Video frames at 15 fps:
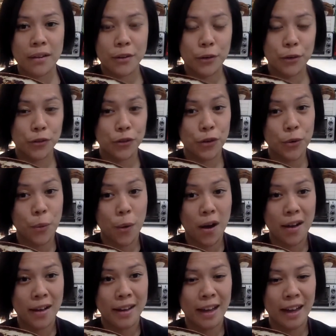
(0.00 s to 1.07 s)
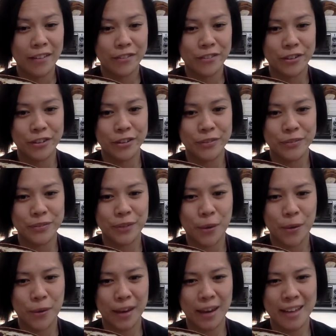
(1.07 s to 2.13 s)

go for a walk after. Okay,